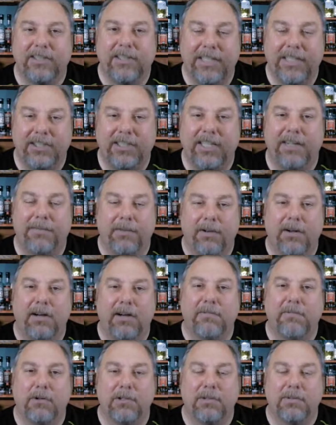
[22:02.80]
is the chief law
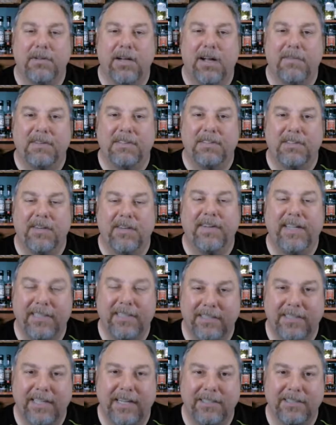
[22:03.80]
enforcement officer. If he
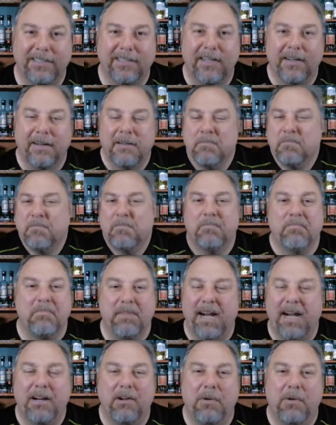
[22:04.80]
says,
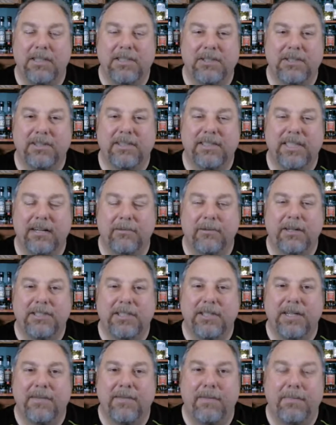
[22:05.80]
I don't want
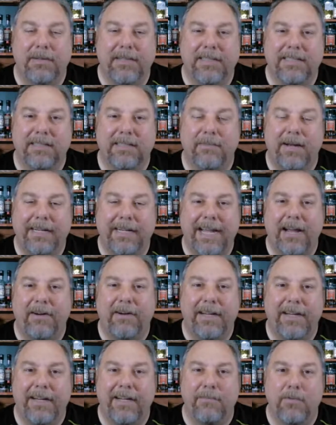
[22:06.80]
you having police in my
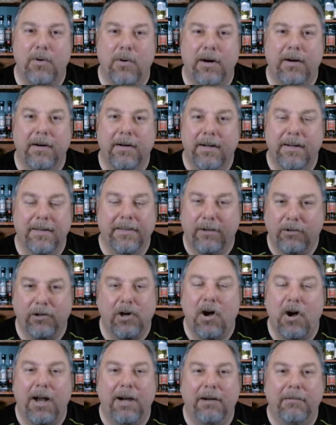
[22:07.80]
county anymore, they're
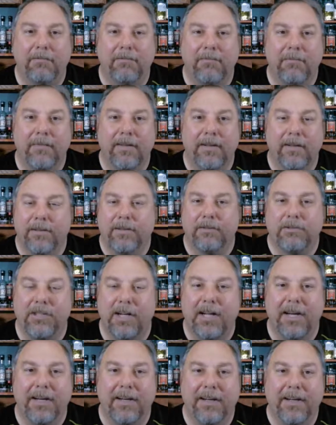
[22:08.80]
gone. They're
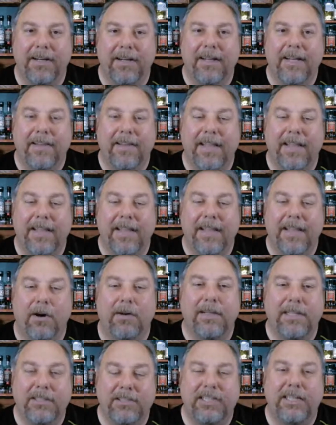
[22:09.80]
done. They
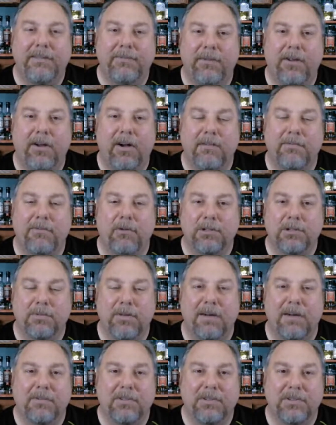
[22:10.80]
are the chief law
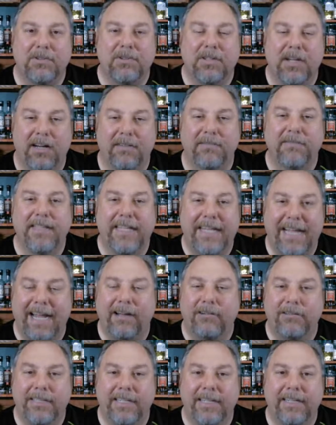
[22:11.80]
enforcement officers of the
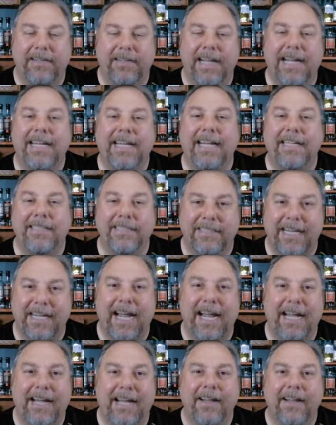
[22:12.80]
county. They can
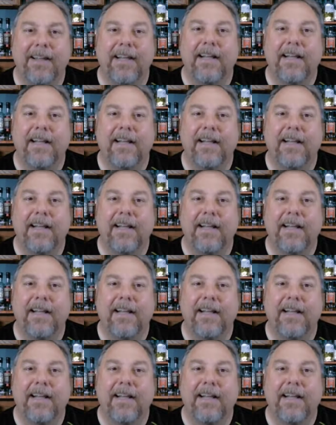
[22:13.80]
say,